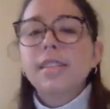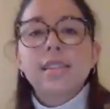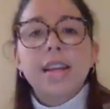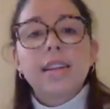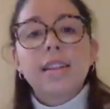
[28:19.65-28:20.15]
Is
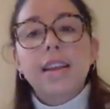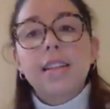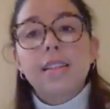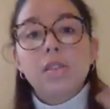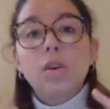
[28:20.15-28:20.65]
kind of like
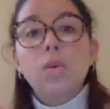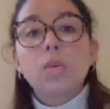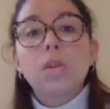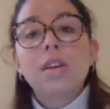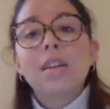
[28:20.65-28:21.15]
this
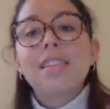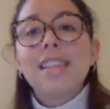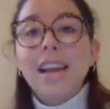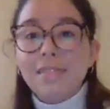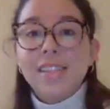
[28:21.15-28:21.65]
whole
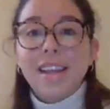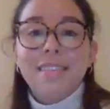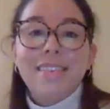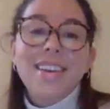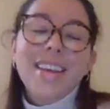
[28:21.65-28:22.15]

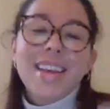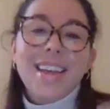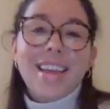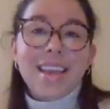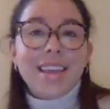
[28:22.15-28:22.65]
lifestyle
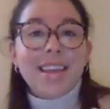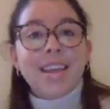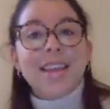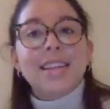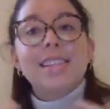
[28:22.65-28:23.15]

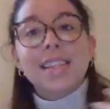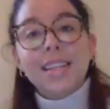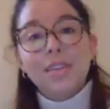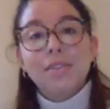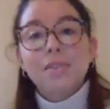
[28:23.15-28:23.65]
in a
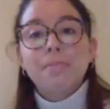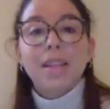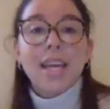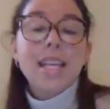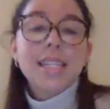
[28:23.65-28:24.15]
single
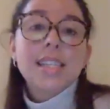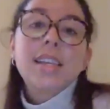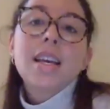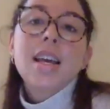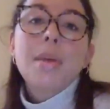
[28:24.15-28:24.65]
place.
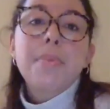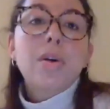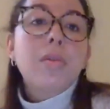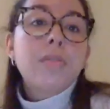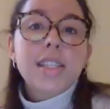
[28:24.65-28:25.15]
But
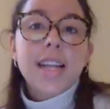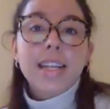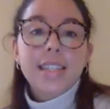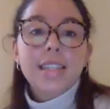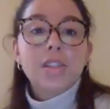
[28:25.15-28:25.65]
obviously, I
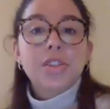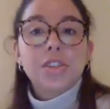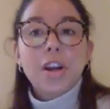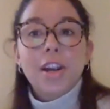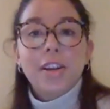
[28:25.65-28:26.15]
didn't
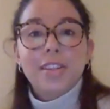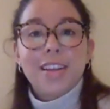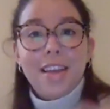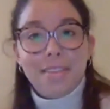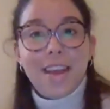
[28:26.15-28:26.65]
start
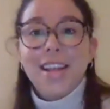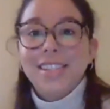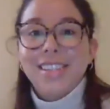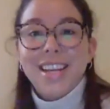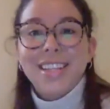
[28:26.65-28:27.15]
at that
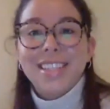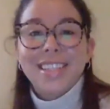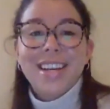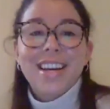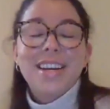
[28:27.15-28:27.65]
stage.
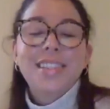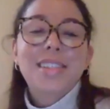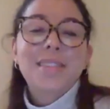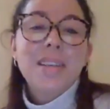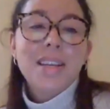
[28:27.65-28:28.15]

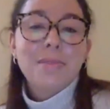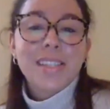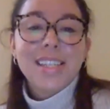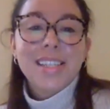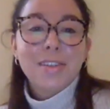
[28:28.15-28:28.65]
To me, it
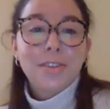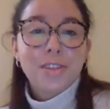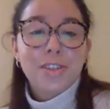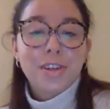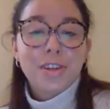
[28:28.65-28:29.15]
was easier to
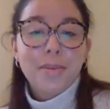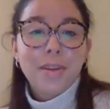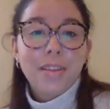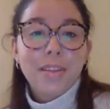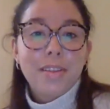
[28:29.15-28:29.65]
start
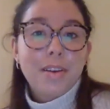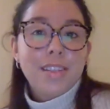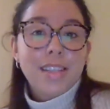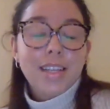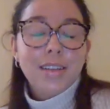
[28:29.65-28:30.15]
with
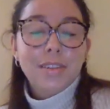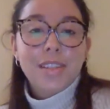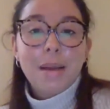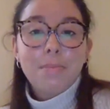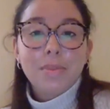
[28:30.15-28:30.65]
a single
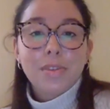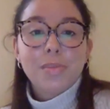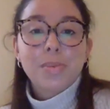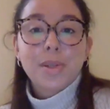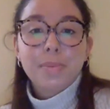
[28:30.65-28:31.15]
tampon
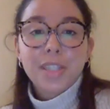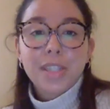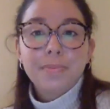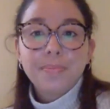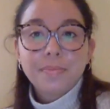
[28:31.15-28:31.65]
subscription.